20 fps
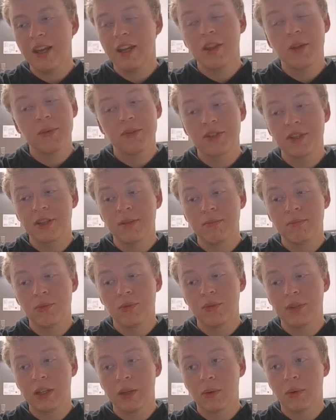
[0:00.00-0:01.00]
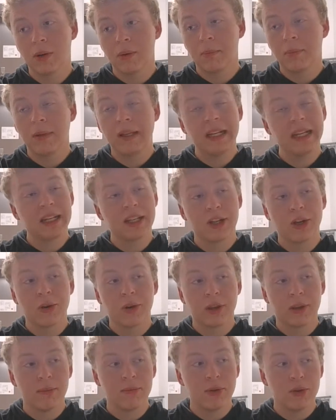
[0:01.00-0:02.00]
They were planning to go
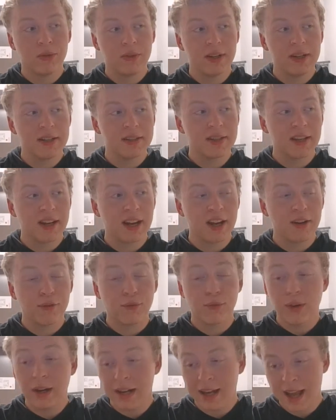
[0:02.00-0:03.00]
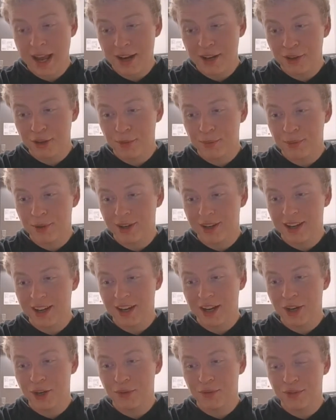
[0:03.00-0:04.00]
to the movies, and I've read ahead in the book, and
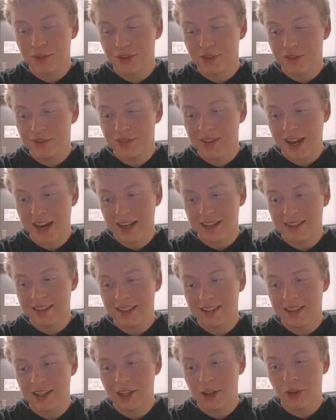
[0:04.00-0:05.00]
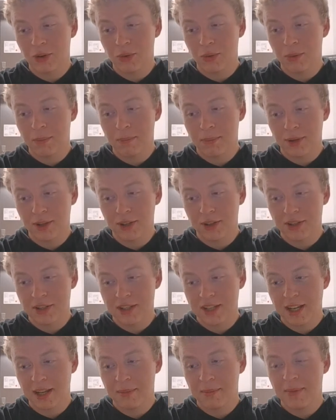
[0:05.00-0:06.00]
I know for a fact that they go to a burger
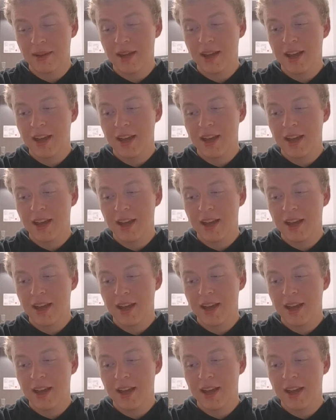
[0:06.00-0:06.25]
shop,